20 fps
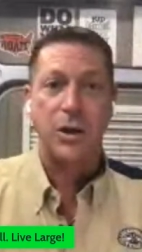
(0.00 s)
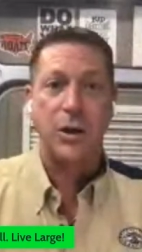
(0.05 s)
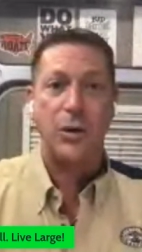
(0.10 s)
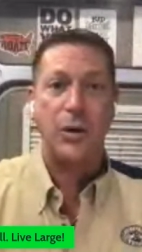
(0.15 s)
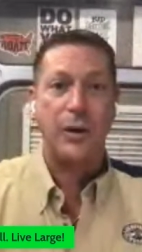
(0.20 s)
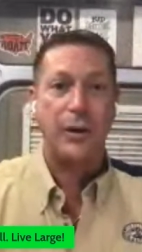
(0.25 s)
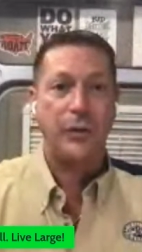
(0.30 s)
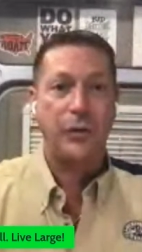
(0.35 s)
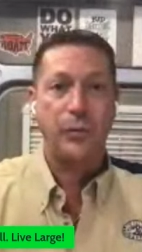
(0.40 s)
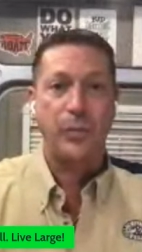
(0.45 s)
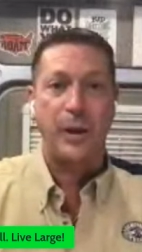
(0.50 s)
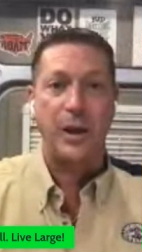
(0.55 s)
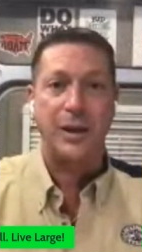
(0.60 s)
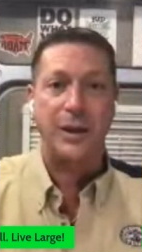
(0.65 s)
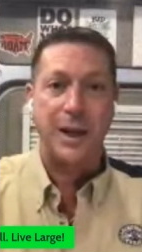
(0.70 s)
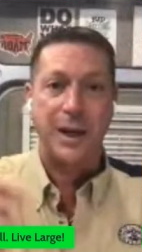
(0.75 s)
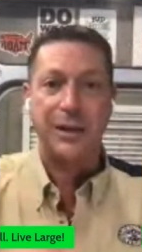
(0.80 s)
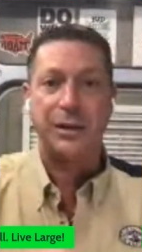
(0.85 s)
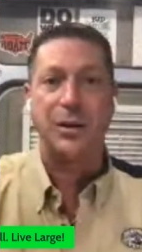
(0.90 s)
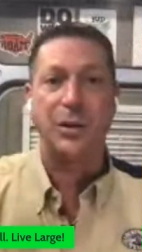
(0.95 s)
Go
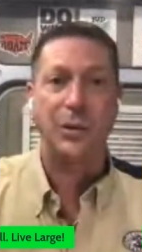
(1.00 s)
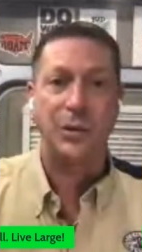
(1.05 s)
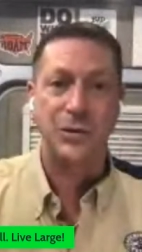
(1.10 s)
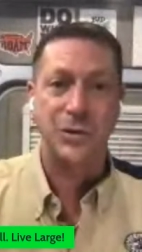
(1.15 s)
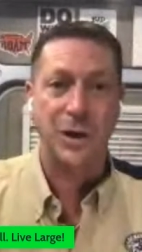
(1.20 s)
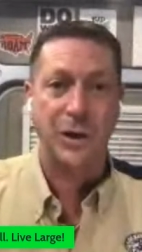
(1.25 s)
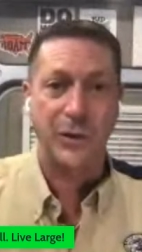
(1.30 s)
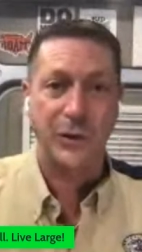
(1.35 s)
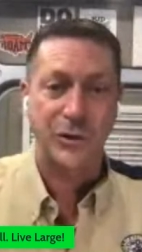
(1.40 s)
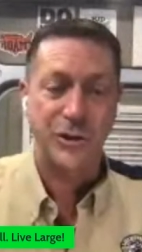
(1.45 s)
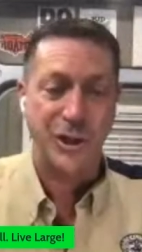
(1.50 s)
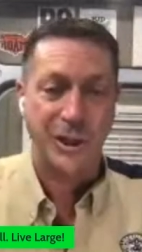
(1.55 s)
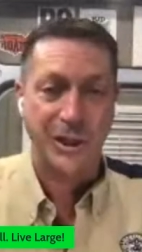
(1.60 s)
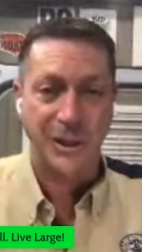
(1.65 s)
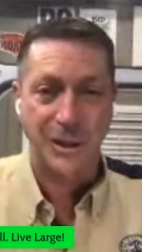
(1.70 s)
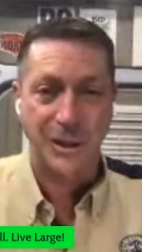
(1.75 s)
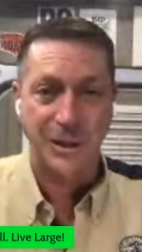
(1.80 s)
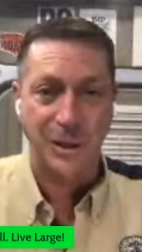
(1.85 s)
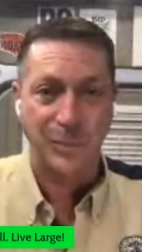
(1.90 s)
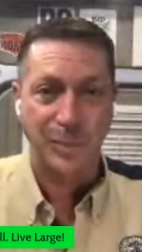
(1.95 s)
spend eight dollars on their
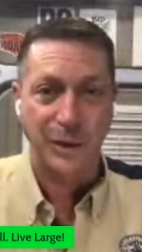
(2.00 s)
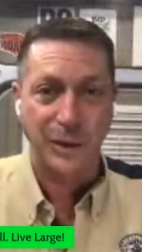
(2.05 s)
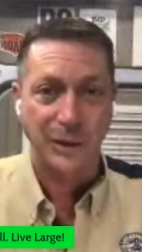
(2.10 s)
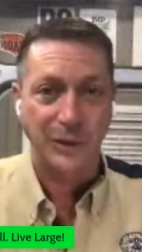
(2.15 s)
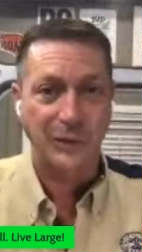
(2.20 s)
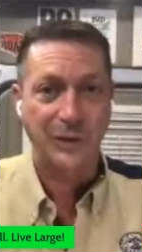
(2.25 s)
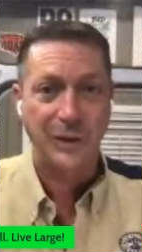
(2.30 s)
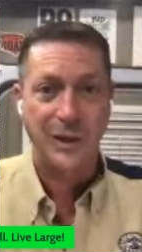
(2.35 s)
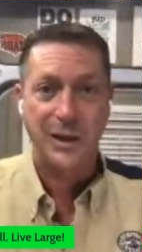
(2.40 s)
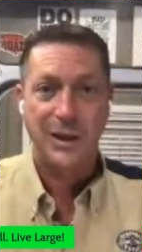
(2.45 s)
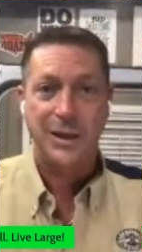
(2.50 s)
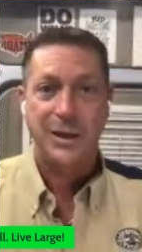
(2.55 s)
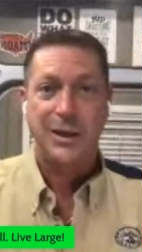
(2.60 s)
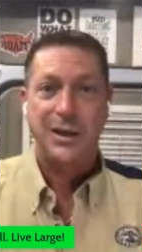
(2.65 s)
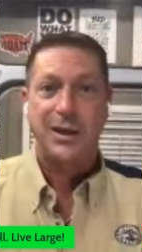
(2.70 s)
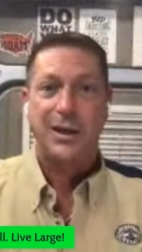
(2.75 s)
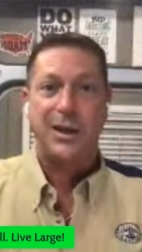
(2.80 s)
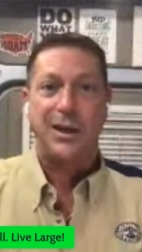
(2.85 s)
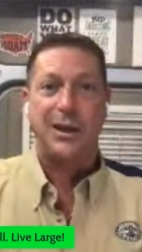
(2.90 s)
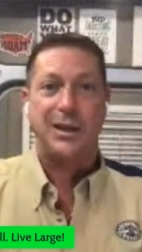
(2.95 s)
chicken and dumplings.
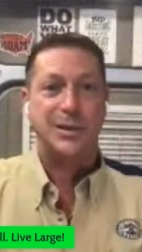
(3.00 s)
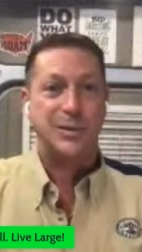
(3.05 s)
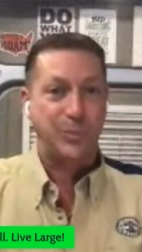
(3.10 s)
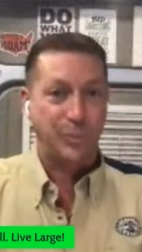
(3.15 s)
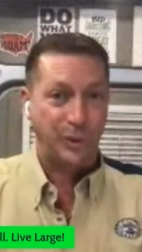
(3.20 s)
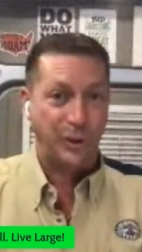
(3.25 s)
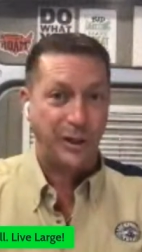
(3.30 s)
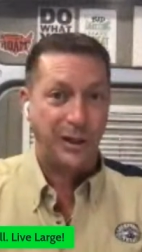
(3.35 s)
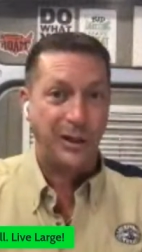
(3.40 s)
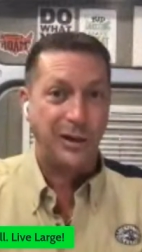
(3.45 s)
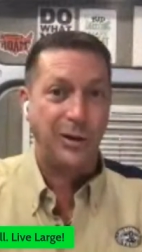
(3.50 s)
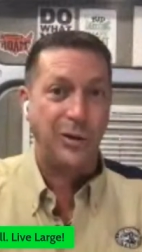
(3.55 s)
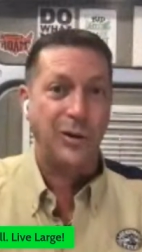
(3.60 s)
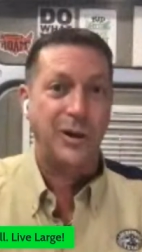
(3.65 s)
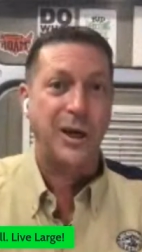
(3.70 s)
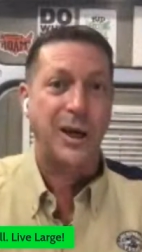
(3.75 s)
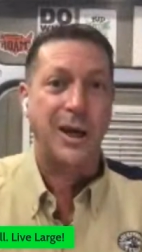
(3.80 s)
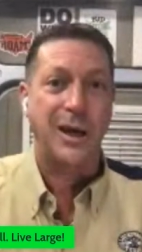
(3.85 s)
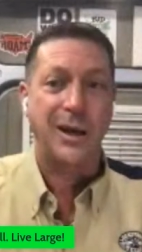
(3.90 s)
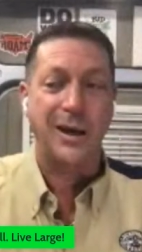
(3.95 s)
It's pretty
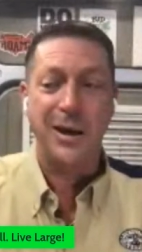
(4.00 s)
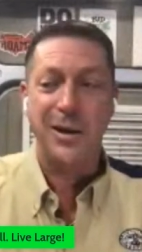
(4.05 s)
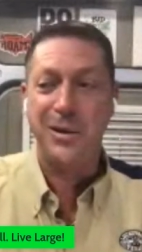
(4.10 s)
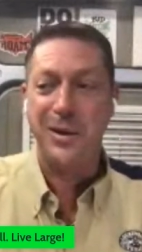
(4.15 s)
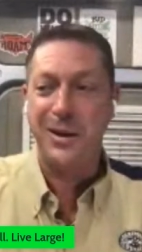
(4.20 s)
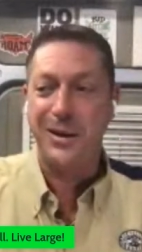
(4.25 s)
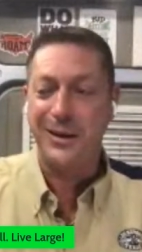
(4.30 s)
okay.